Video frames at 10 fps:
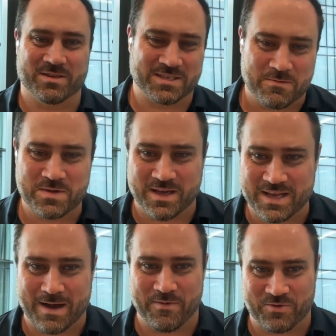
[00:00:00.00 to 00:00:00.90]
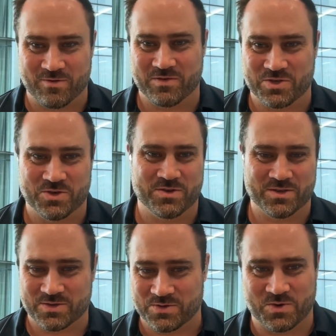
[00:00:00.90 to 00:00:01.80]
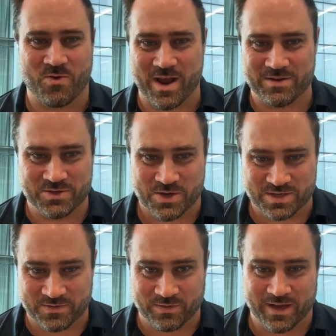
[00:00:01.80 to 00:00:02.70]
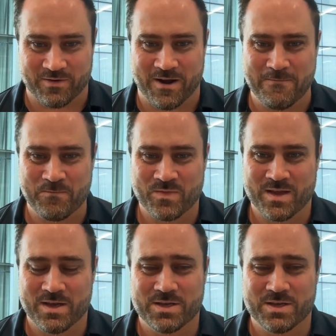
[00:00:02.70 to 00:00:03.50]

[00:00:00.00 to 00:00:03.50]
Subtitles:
and you've got some kid coming through in the juniors who's great in Jersey Flegg, right?